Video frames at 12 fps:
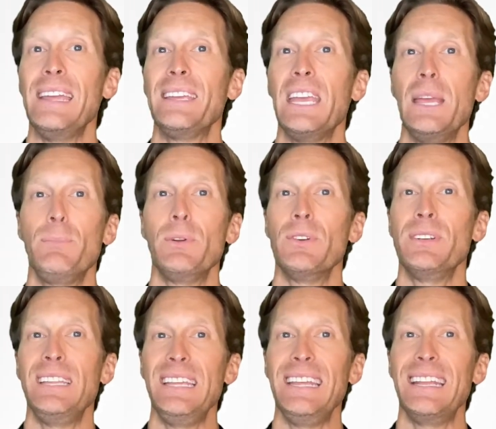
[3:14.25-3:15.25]
keep your
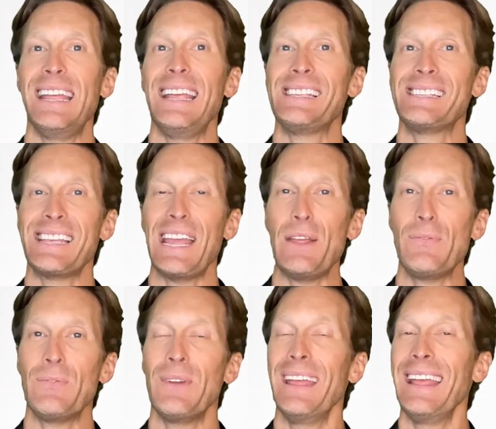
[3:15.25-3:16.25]
DNA safe
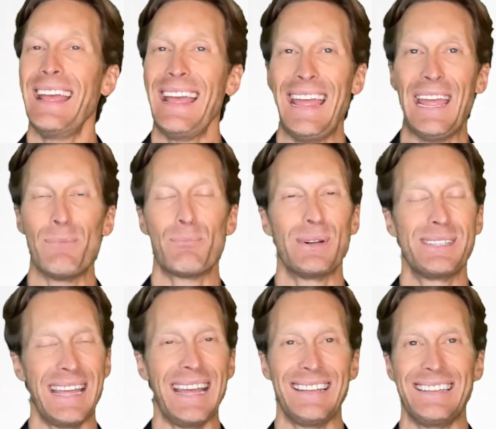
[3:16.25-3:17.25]
and
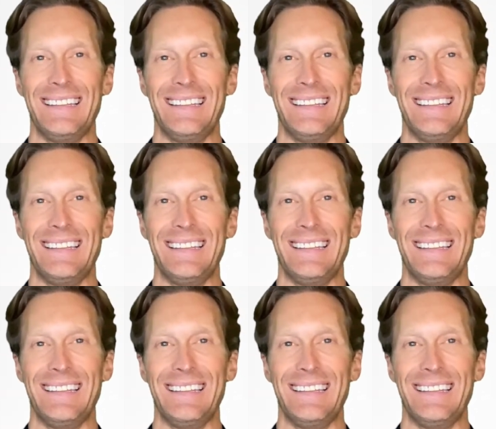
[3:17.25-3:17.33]
protected.